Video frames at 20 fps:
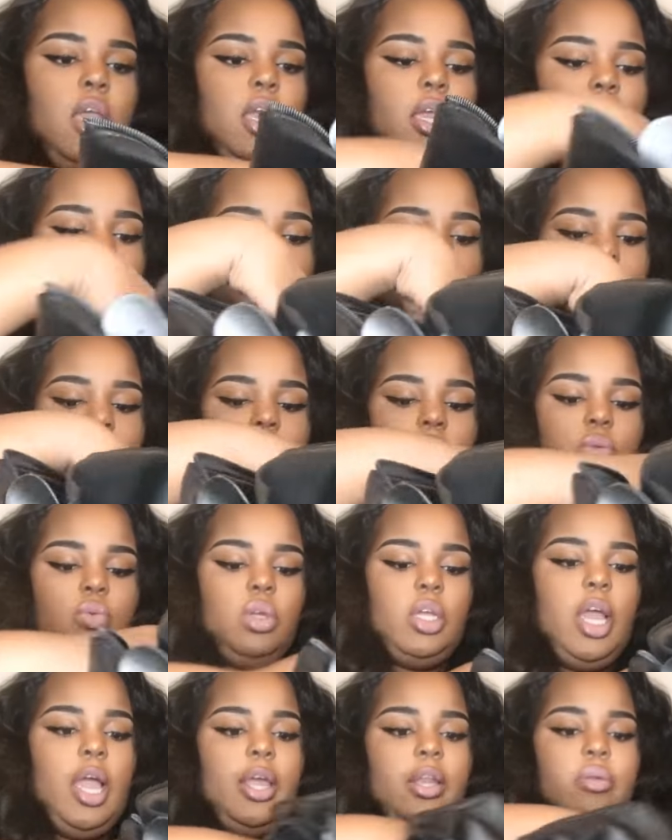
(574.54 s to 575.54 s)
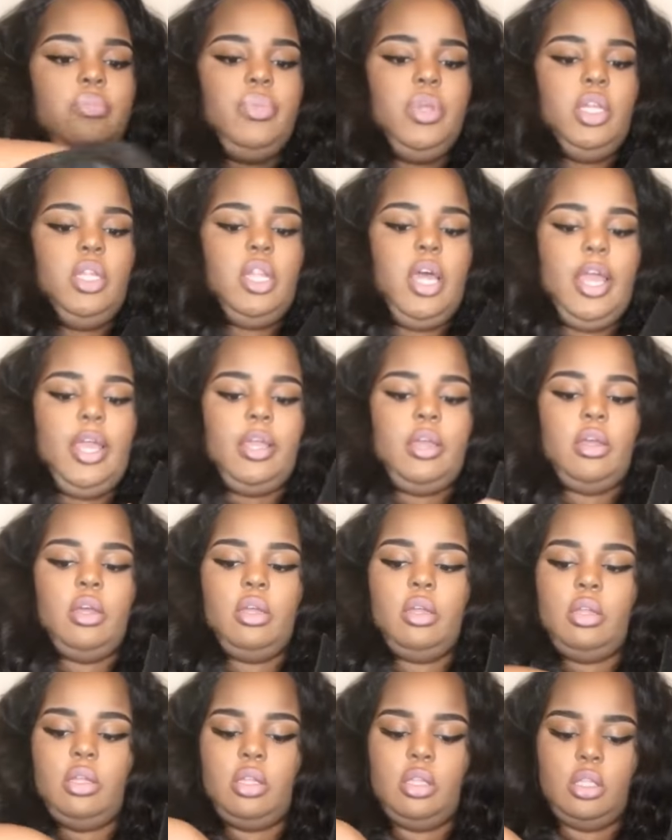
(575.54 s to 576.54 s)
and this will kind of be like
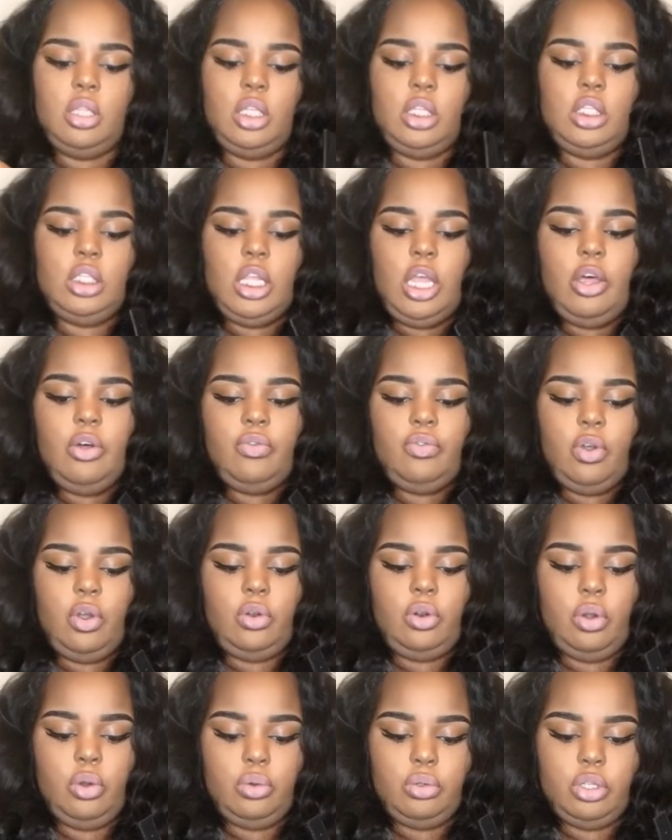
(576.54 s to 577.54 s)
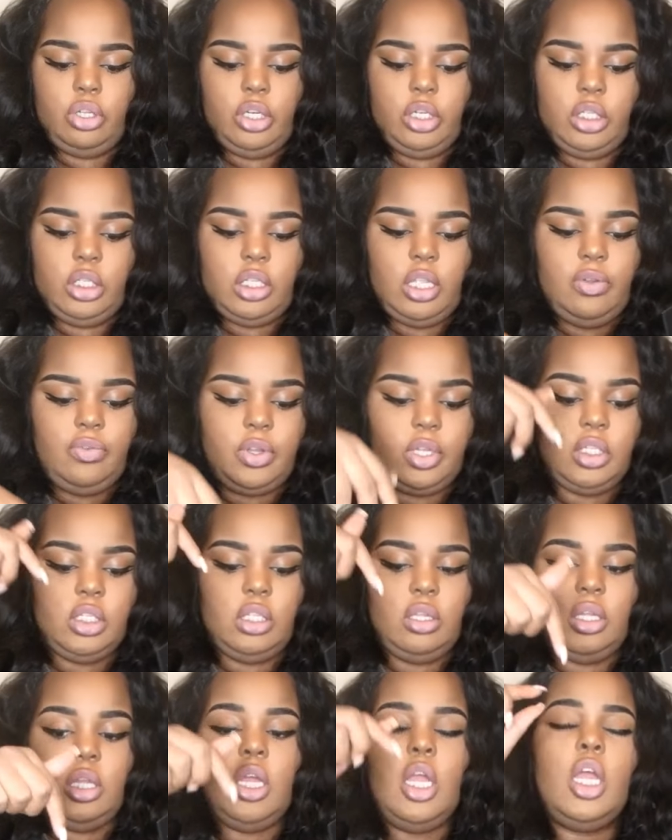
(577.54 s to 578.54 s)
the cell phone holder and stuff, because
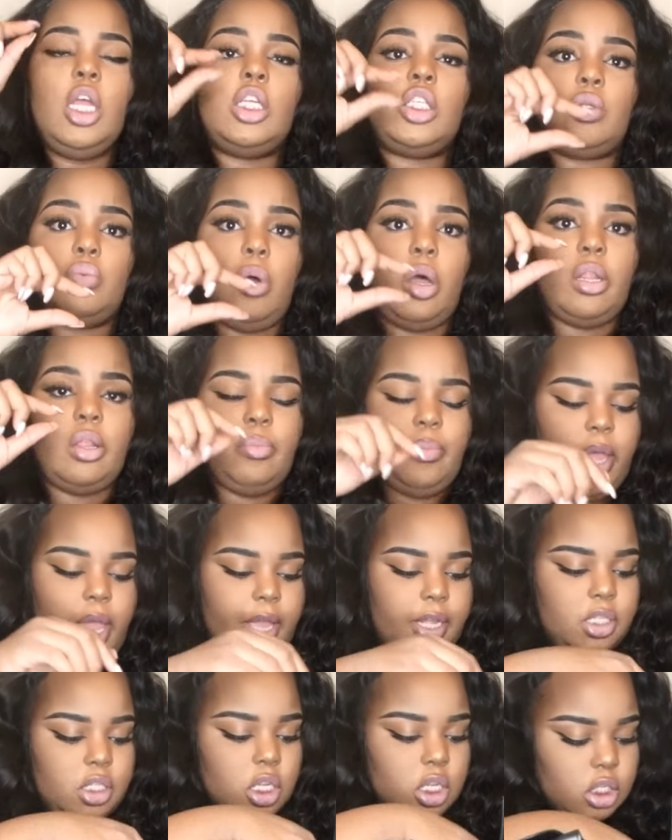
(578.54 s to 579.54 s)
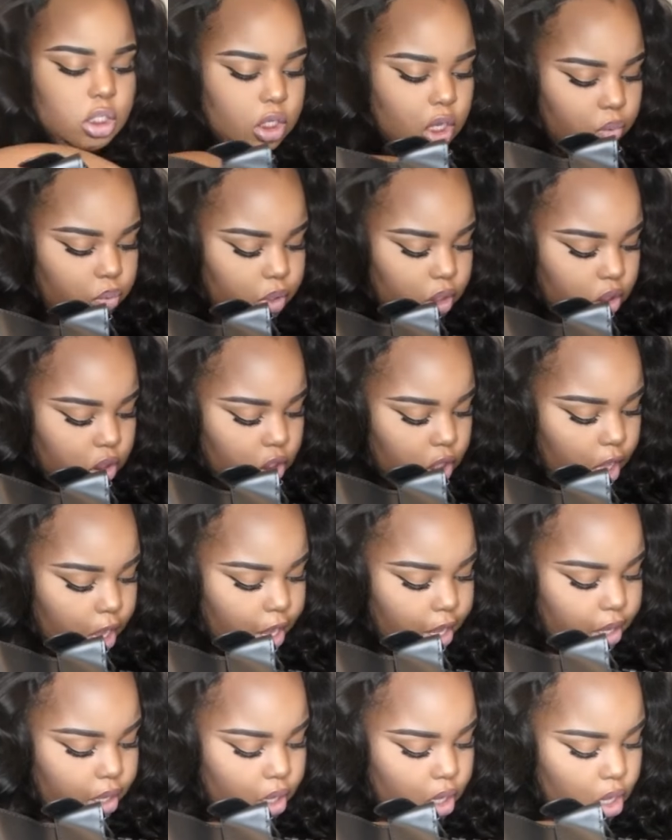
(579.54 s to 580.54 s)
the smaller bag does come with a
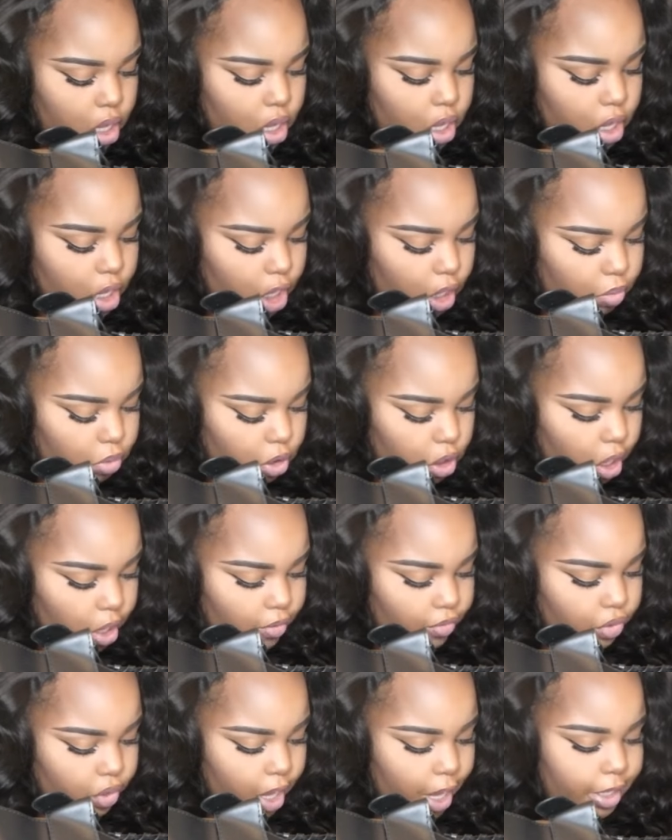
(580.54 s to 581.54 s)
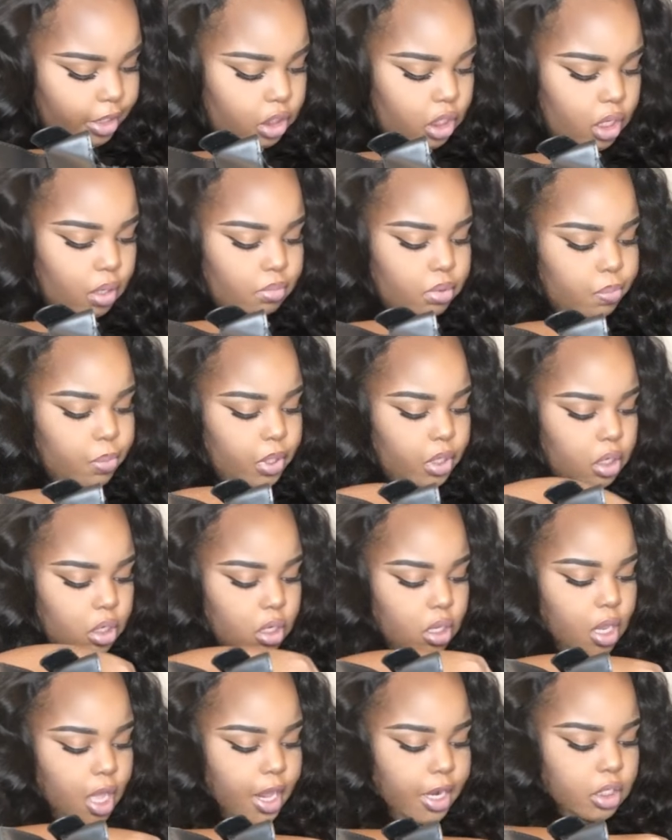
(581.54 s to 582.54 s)
slot. And I'm sorry if you guys think I'm spending
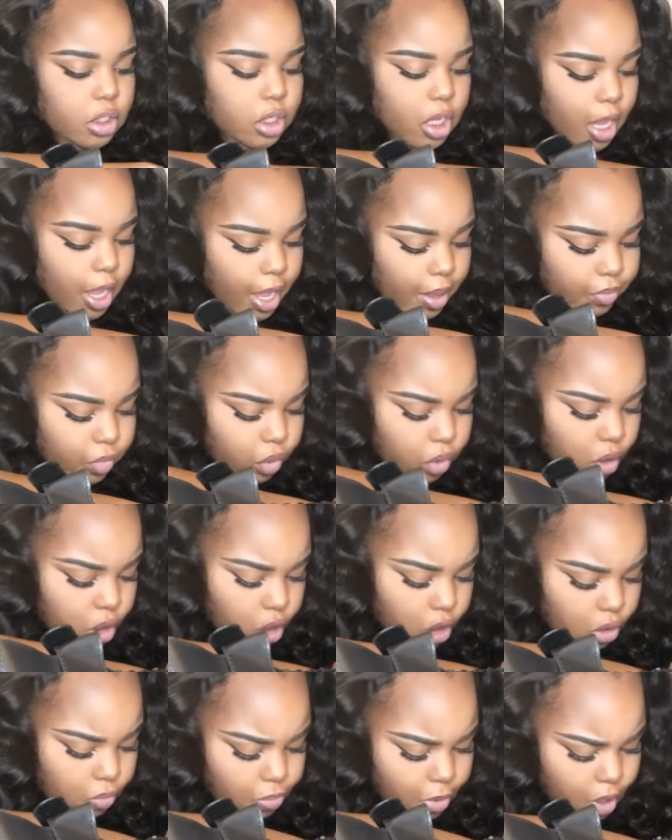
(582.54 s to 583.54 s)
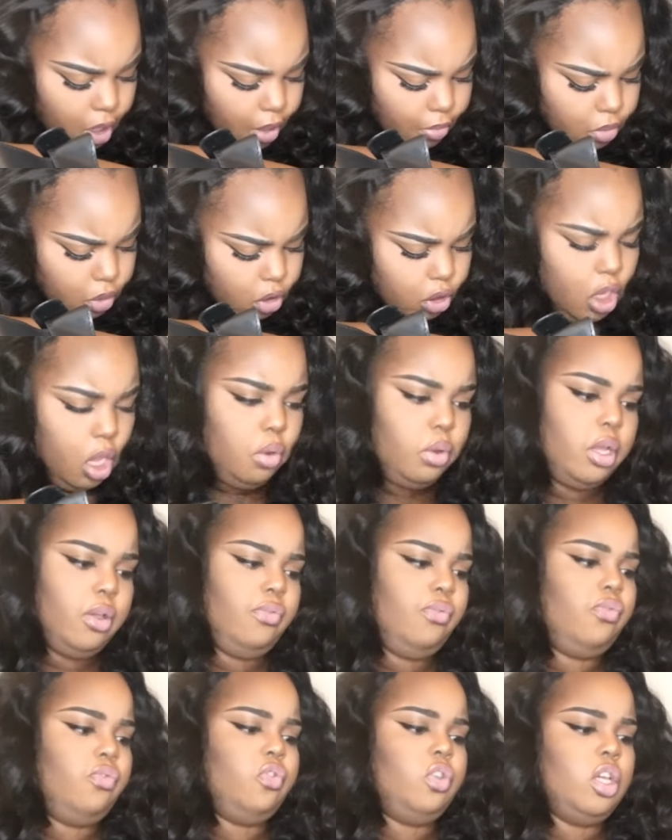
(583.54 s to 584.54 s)
a lot of time on this, but I'm so
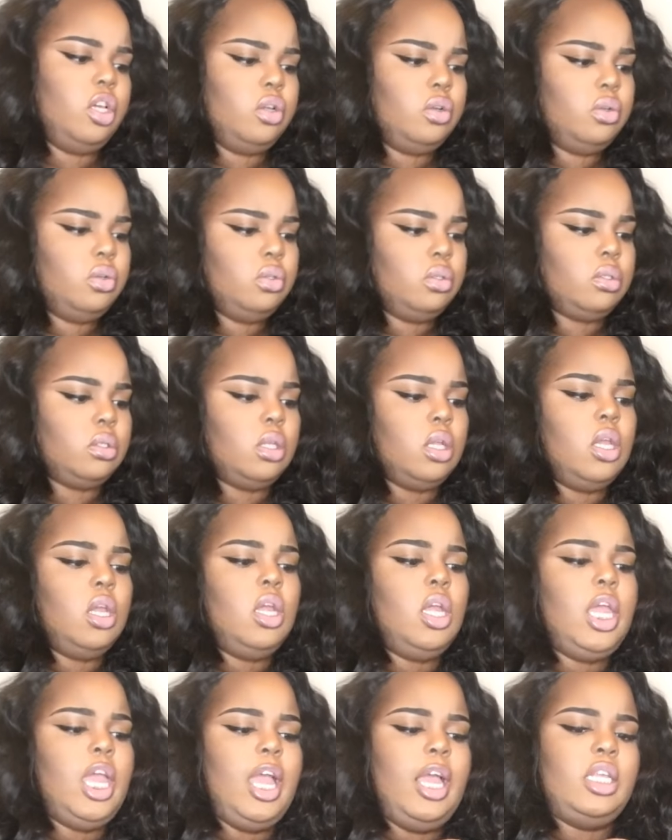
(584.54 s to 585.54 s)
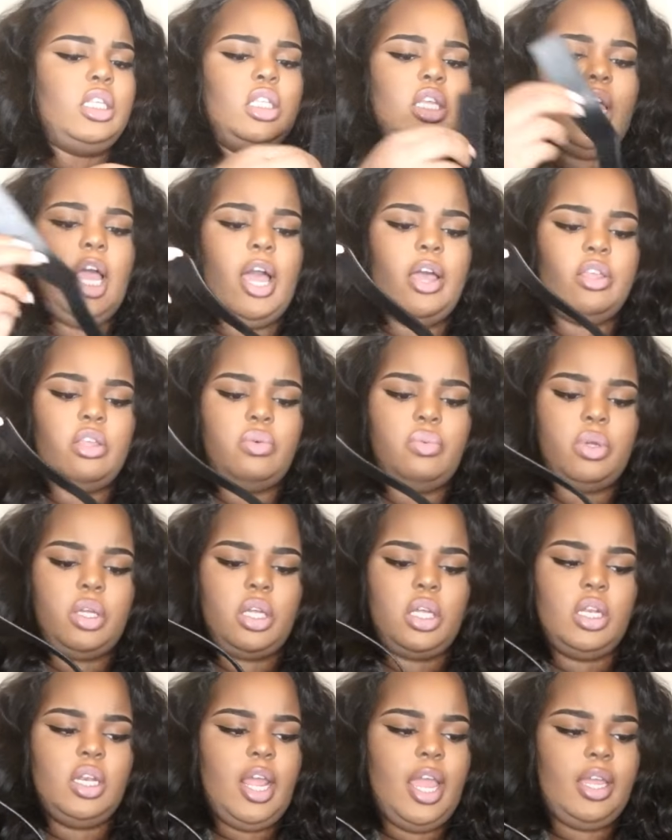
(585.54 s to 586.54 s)
confused as to how you would
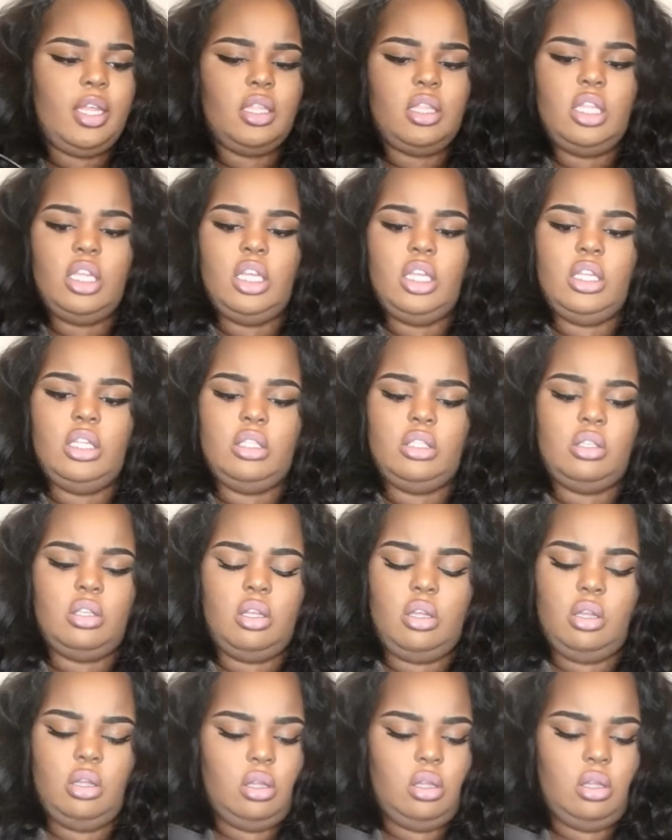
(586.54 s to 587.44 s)
connect these.